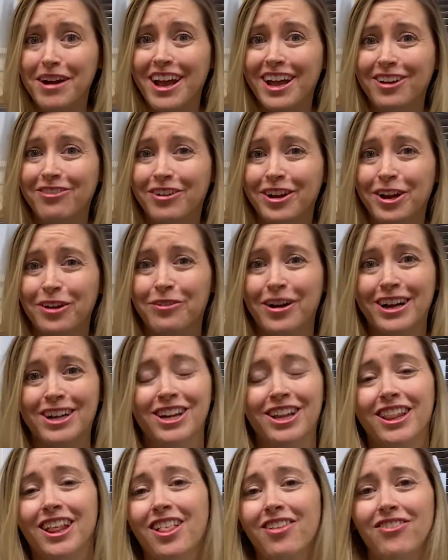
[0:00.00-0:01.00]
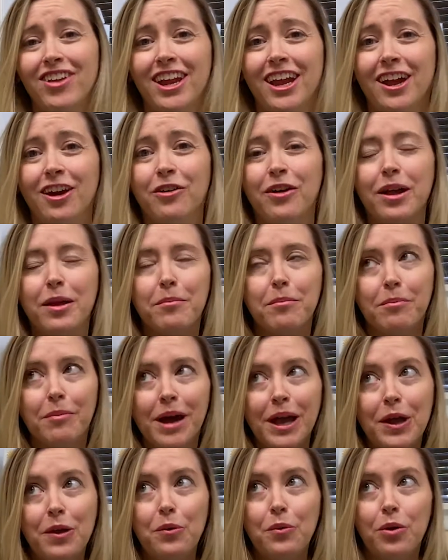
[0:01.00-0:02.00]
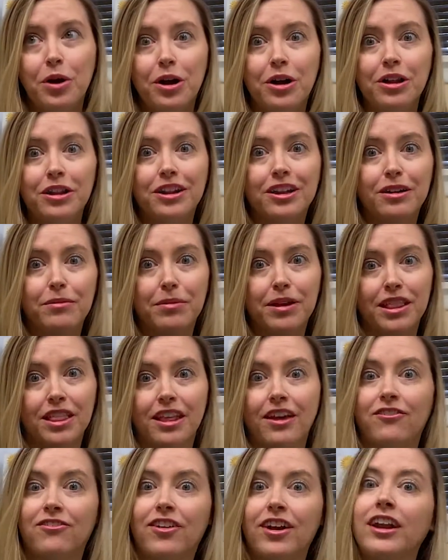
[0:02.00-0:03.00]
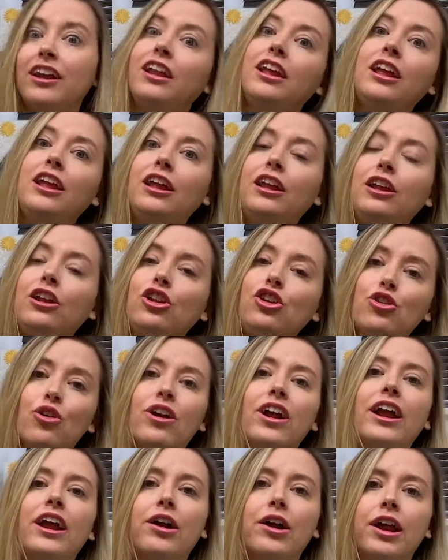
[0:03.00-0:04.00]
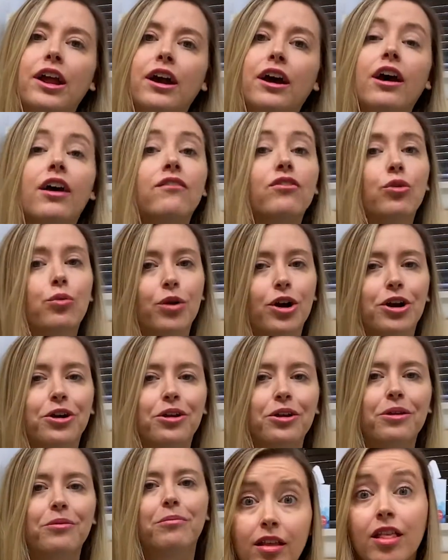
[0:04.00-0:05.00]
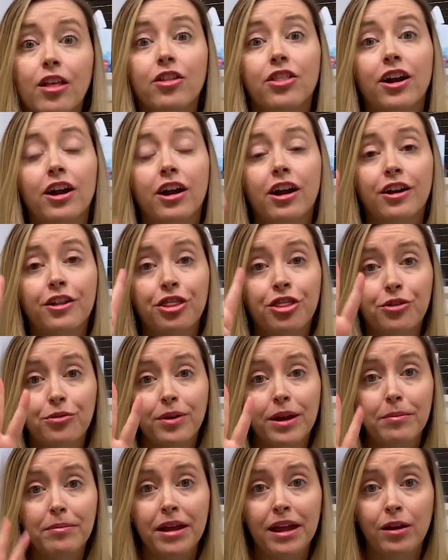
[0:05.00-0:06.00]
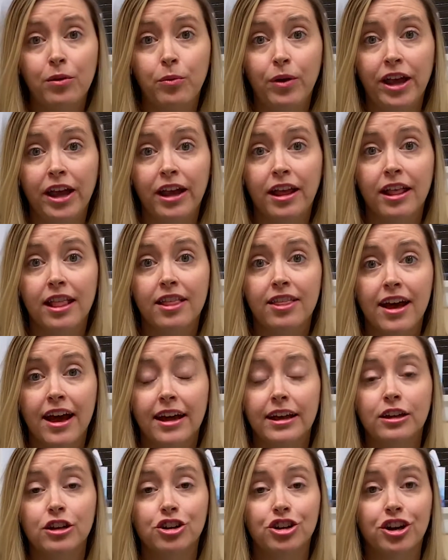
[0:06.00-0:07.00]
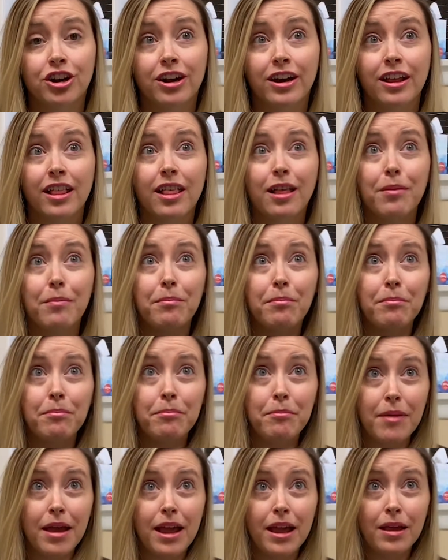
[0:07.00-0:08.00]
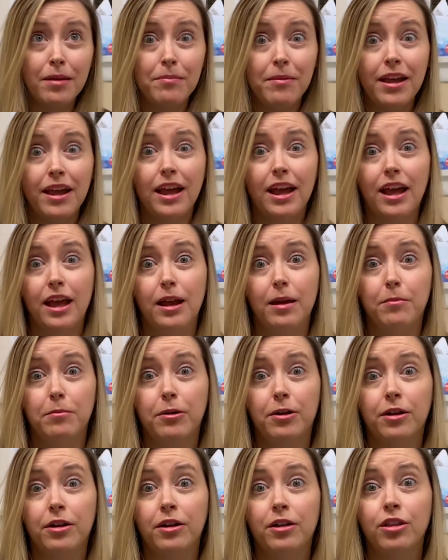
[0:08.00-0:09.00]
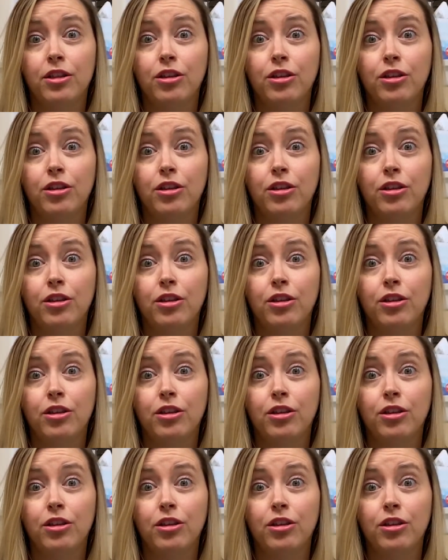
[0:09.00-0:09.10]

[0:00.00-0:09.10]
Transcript: mind when you're watching this video. It might work a little bit different in your area of the world. So there are three main ways that insurance may be able